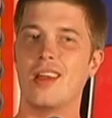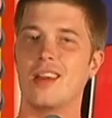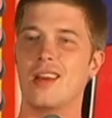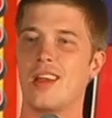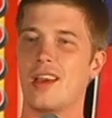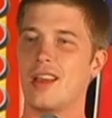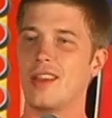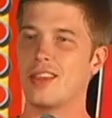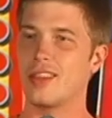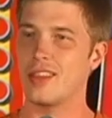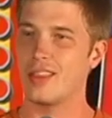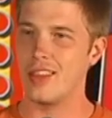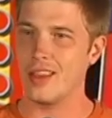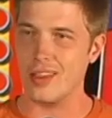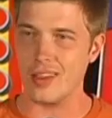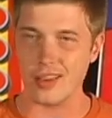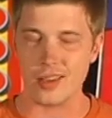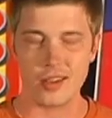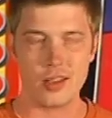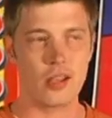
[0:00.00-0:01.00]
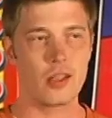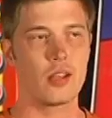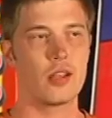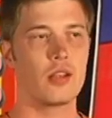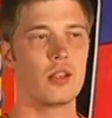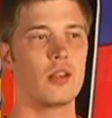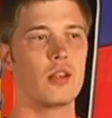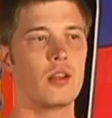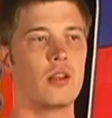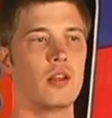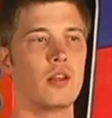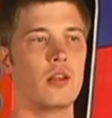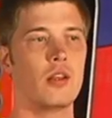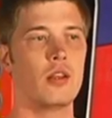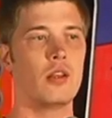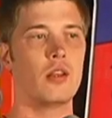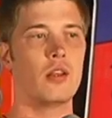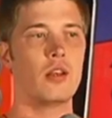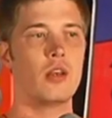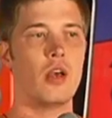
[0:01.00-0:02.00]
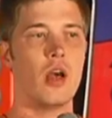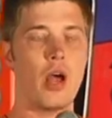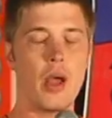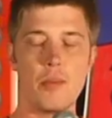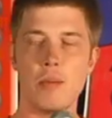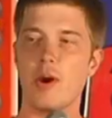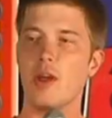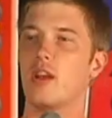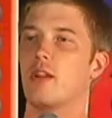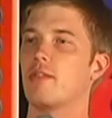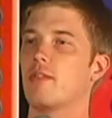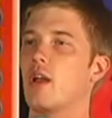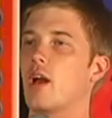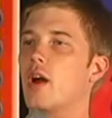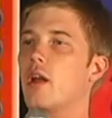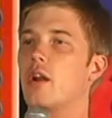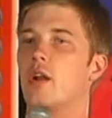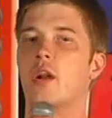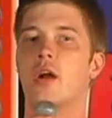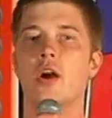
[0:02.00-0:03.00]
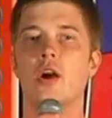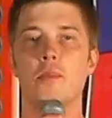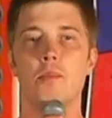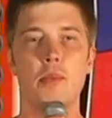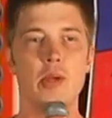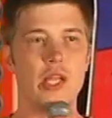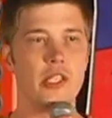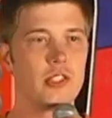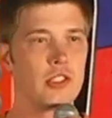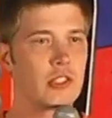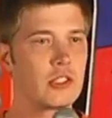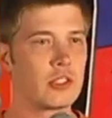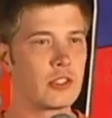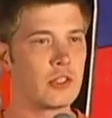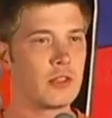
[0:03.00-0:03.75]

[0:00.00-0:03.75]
and I think I might have gotten herpes.